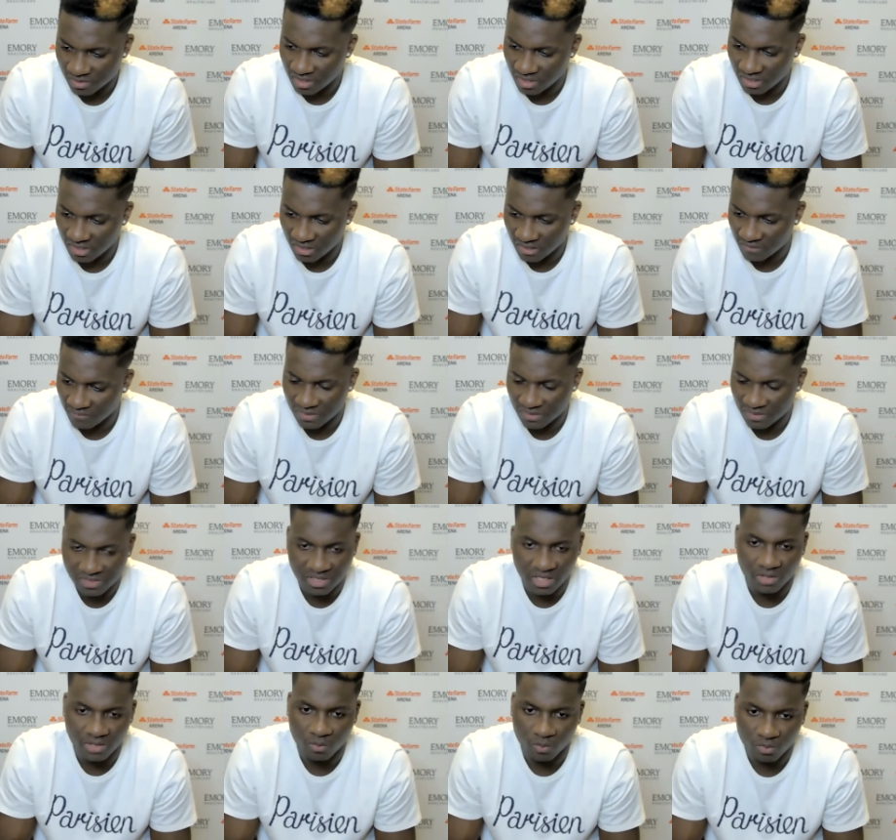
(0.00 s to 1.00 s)
and this is
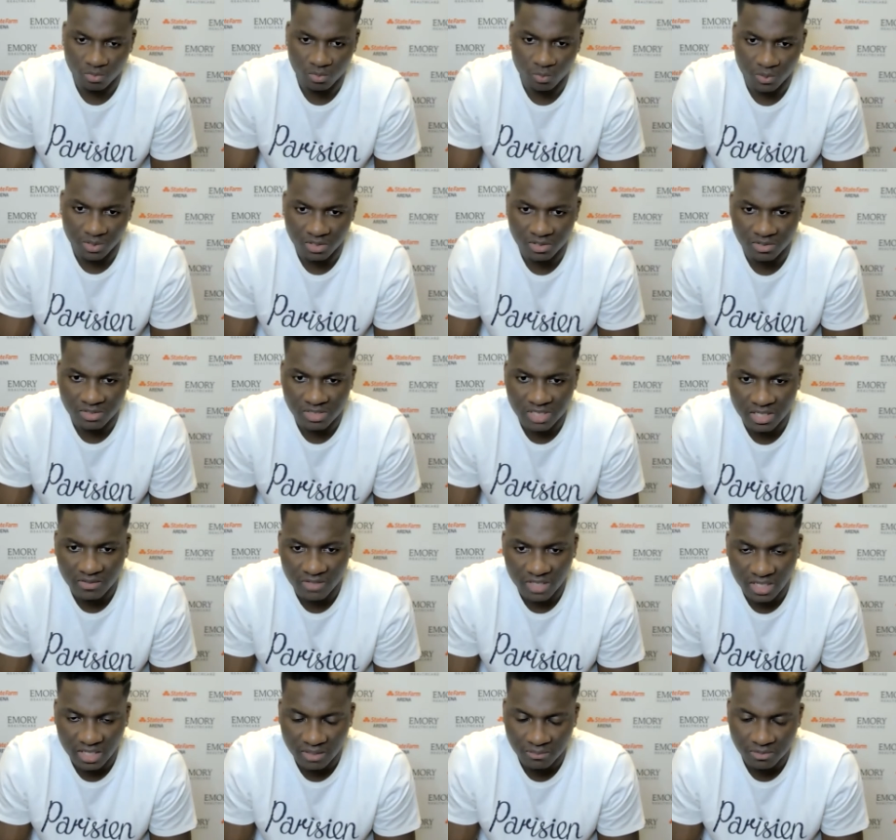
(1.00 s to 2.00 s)
how you win those kind
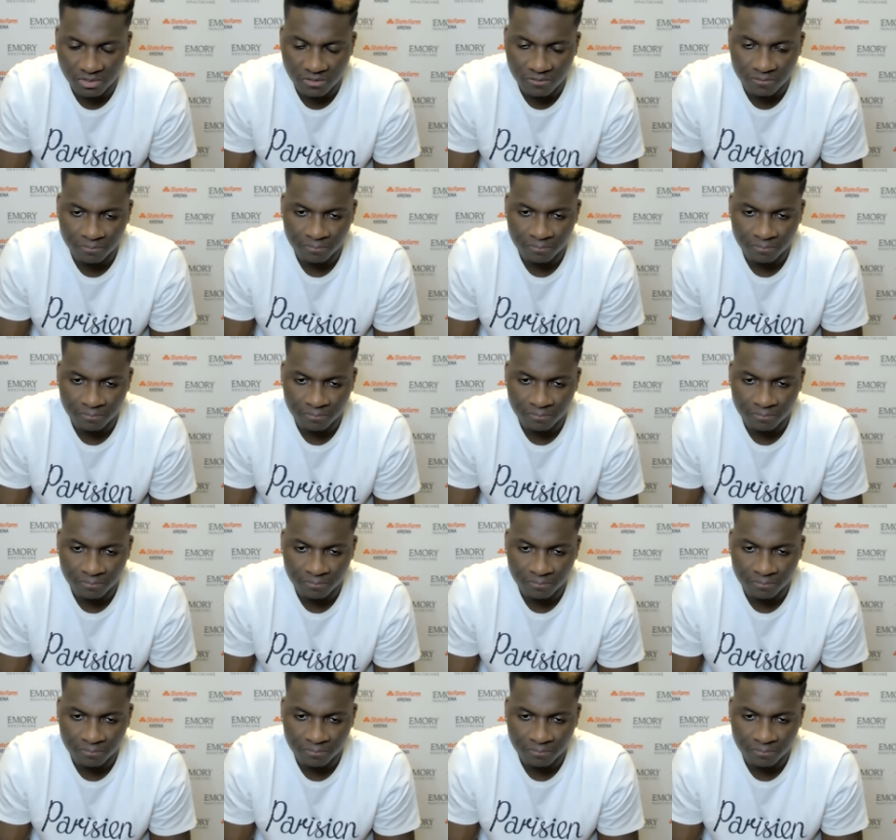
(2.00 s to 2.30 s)
of games.